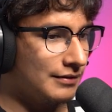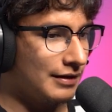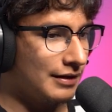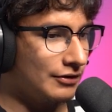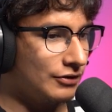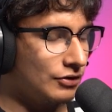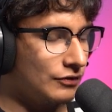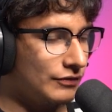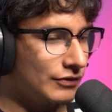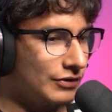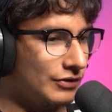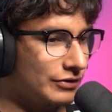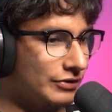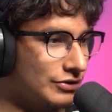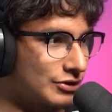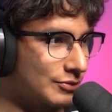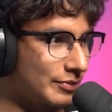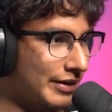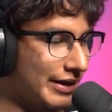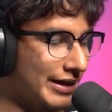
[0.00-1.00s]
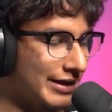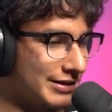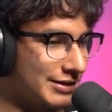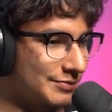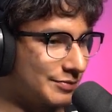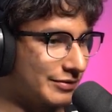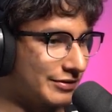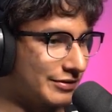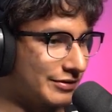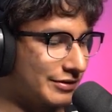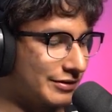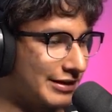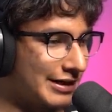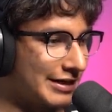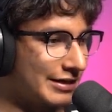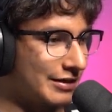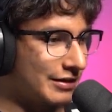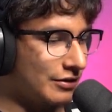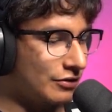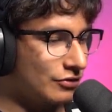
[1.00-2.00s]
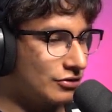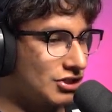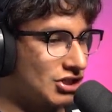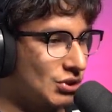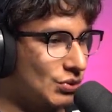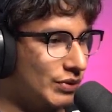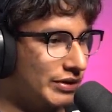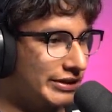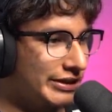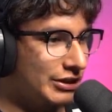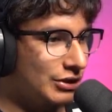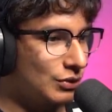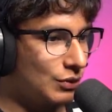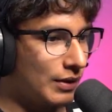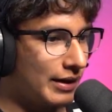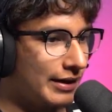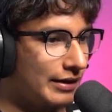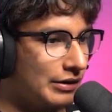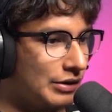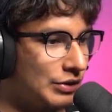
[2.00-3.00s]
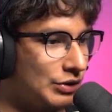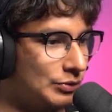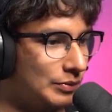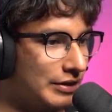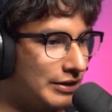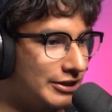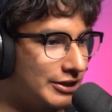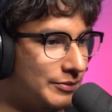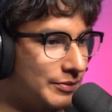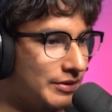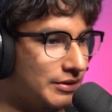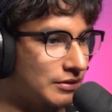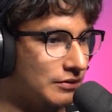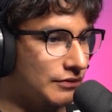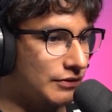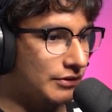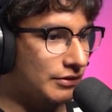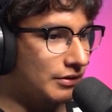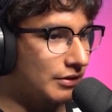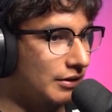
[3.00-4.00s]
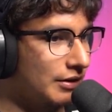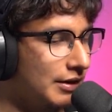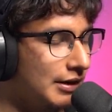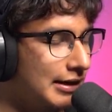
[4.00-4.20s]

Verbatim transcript: I don't know if you heard those bats, but that her swinging around reminded me of a uh,